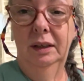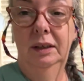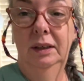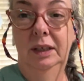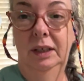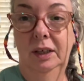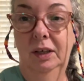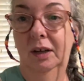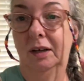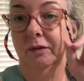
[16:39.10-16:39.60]

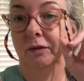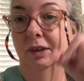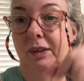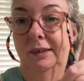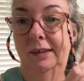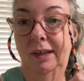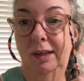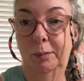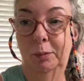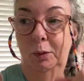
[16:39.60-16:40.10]
cleaning off the
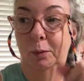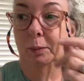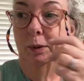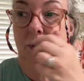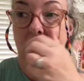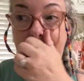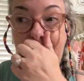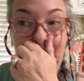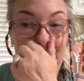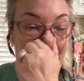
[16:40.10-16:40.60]
table
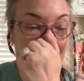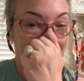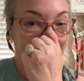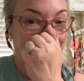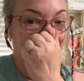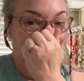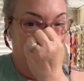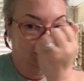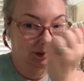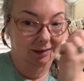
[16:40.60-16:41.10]
because it was a
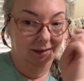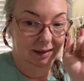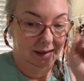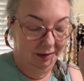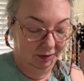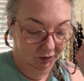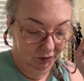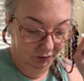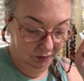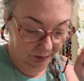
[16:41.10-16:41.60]

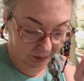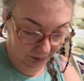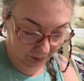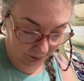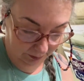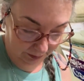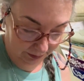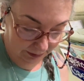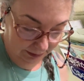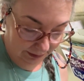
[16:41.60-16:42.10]
disaster.
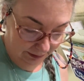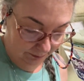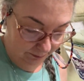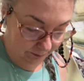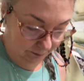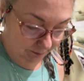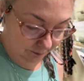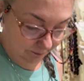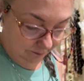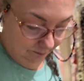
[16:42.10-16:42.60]

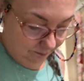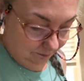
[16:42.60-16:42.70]
Um,